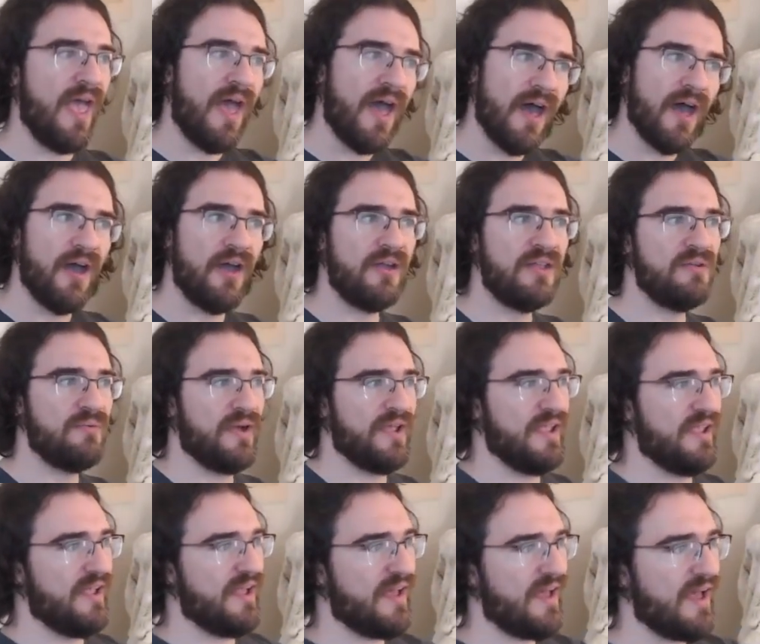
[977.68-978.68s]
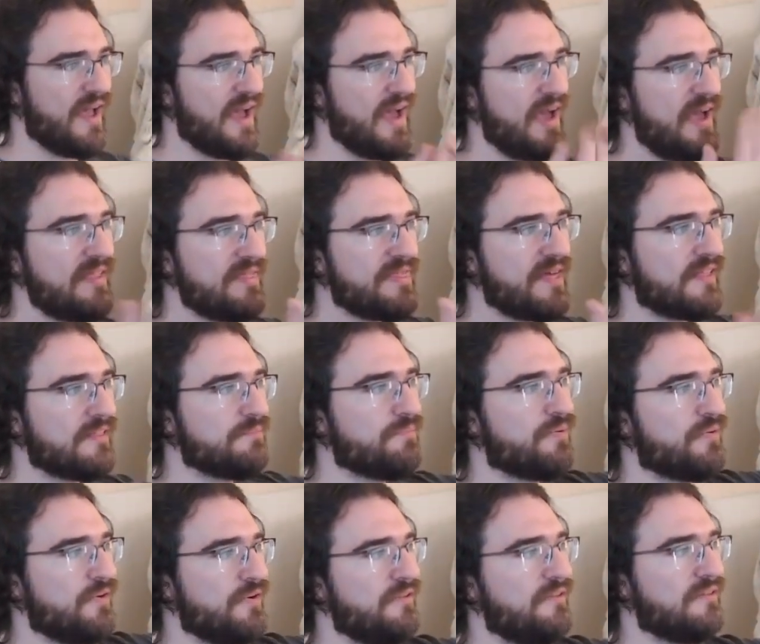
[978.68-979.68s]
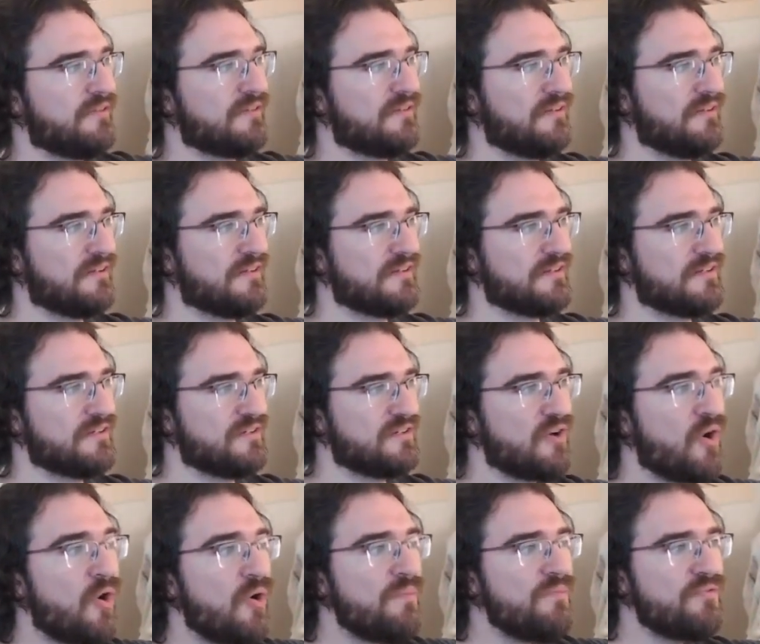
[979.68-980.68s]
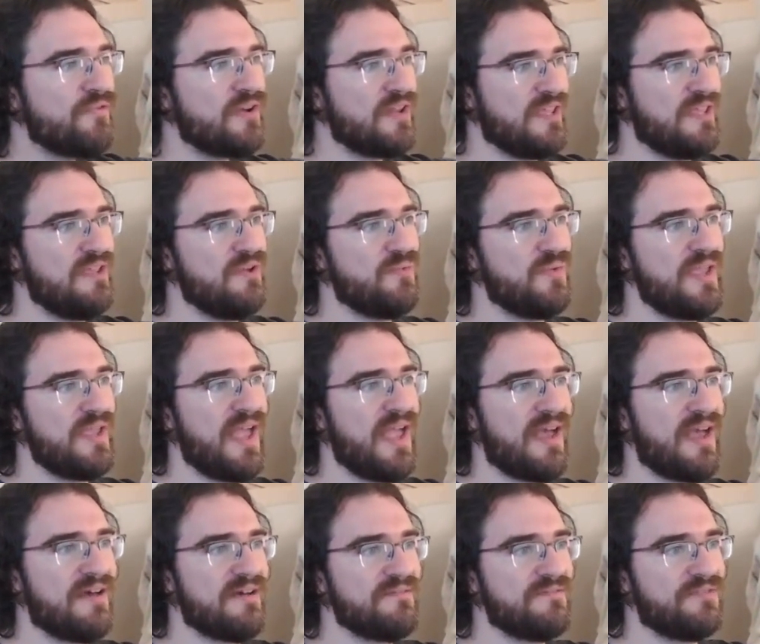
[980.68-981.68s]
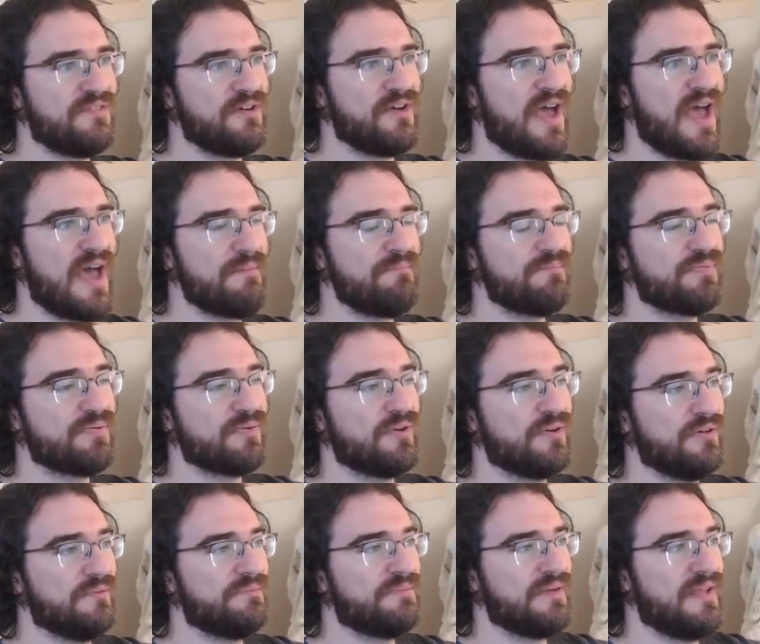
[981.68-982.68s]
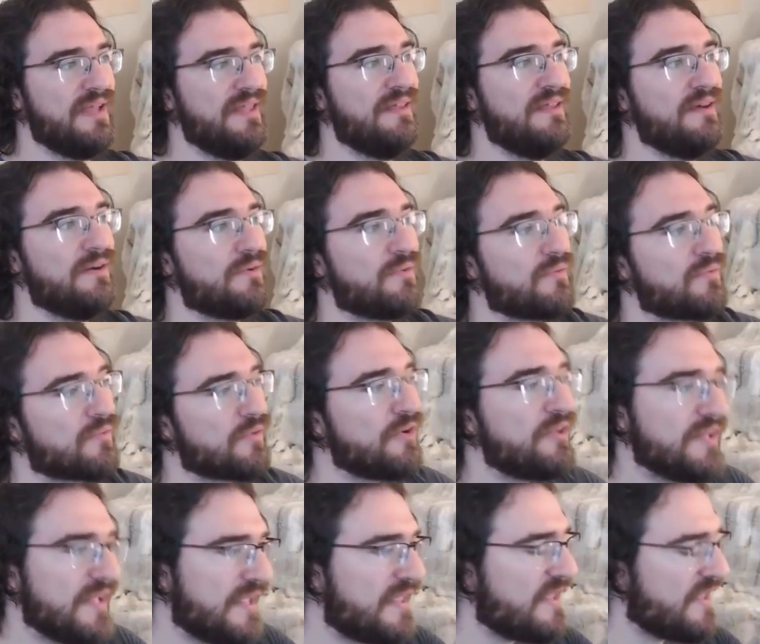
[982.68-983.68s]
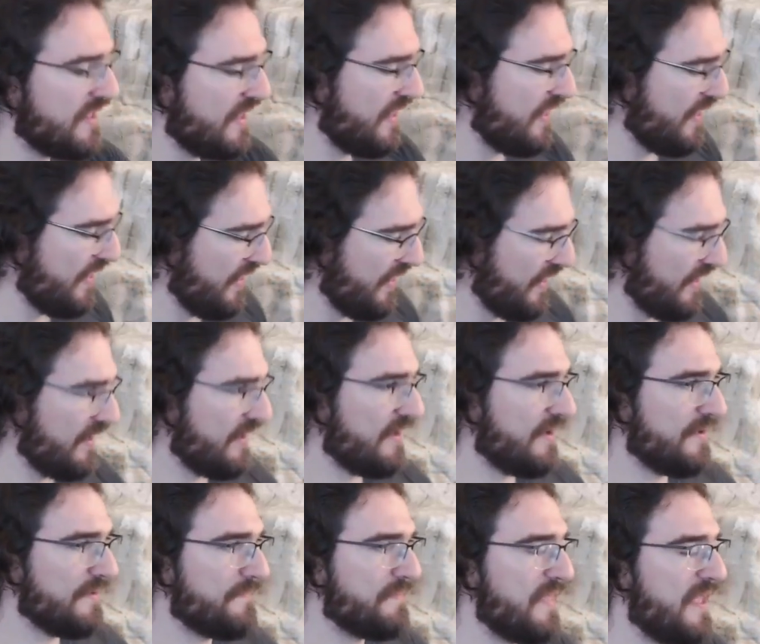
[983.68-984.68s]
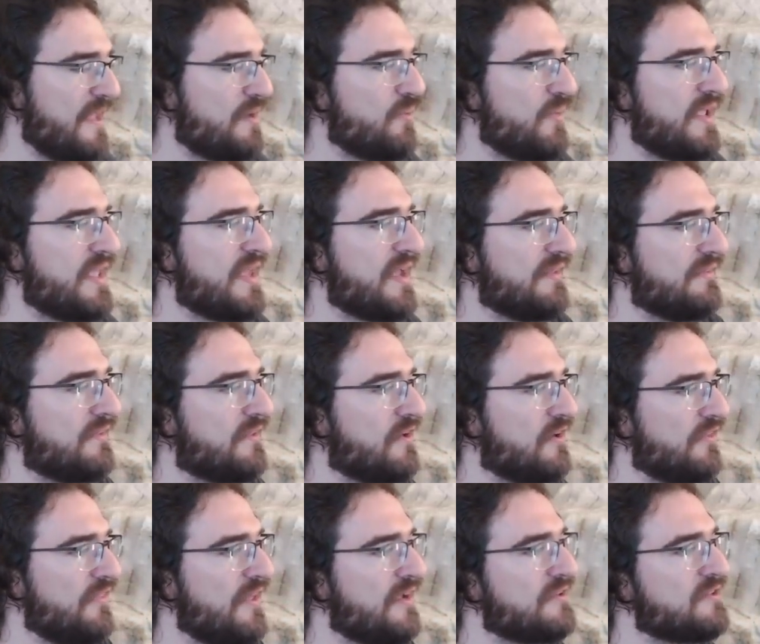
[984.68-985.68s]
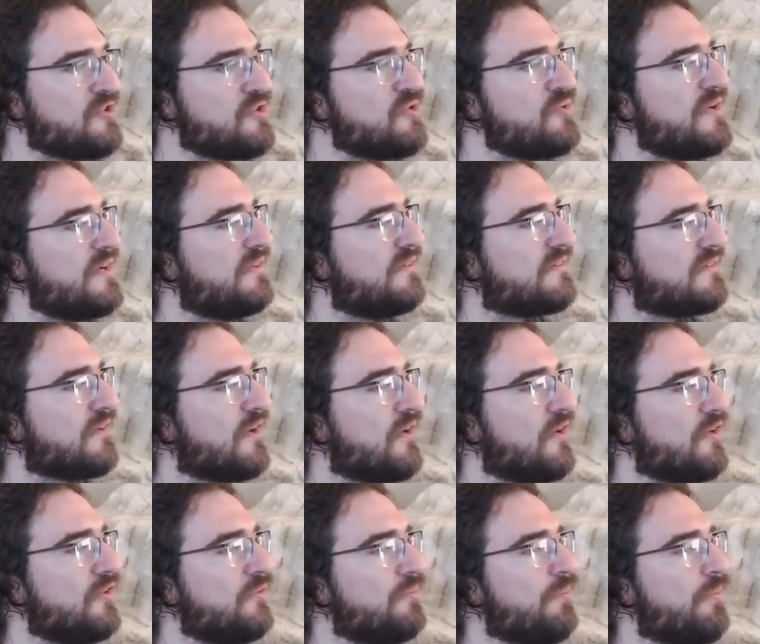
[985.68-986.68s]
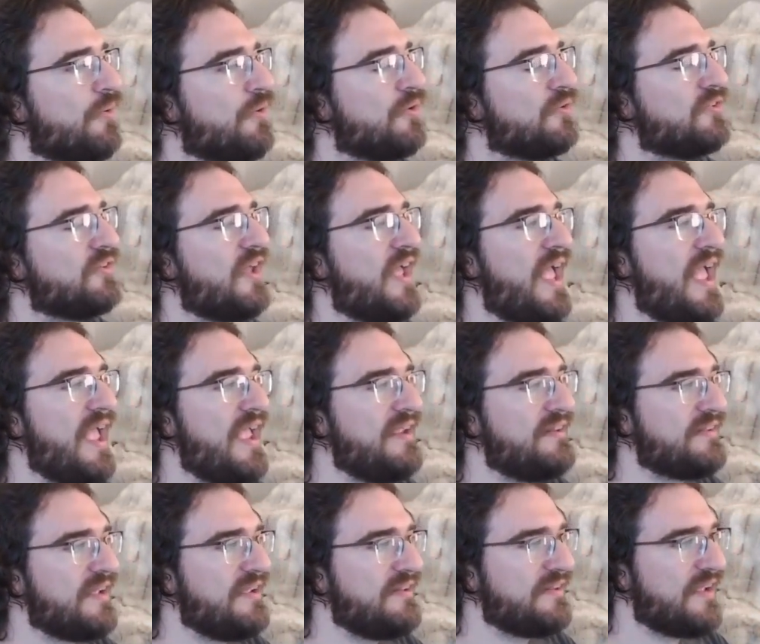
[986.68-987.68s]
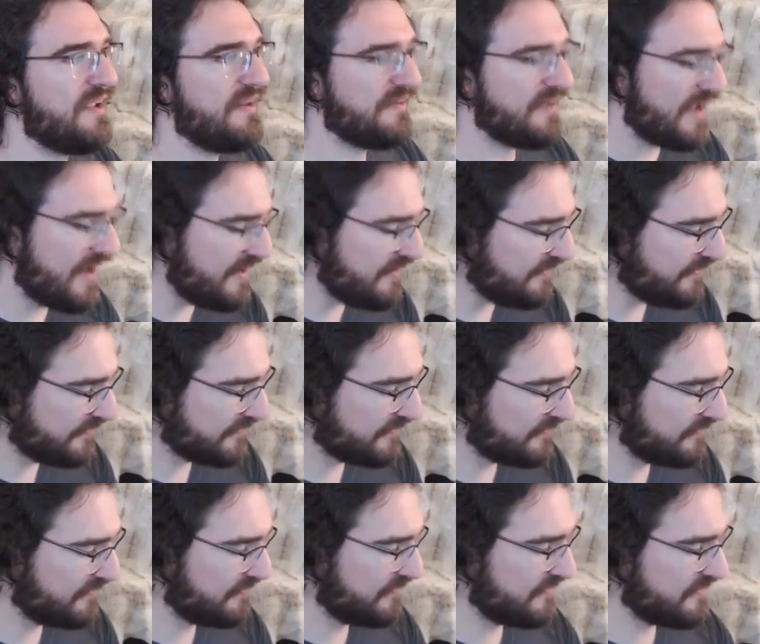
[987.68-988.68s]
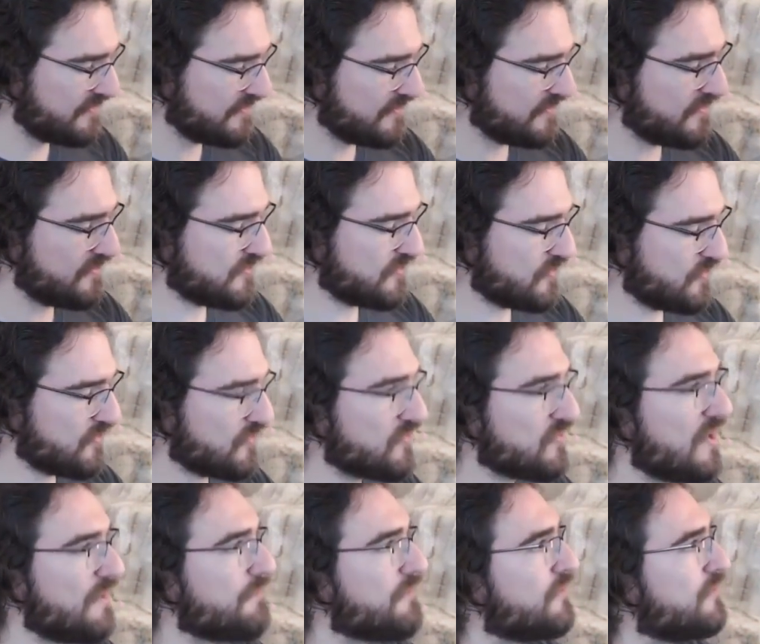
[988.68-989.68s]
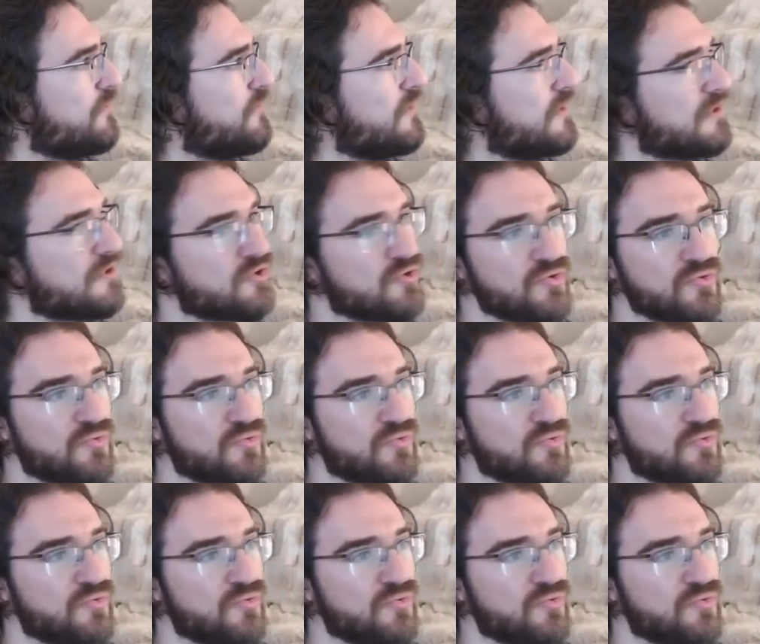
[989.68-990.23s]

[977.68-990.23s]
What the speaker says: Anyway, at that point, hopefully we have the app up and running, and we can connect to it on port 8888. So I'm going to,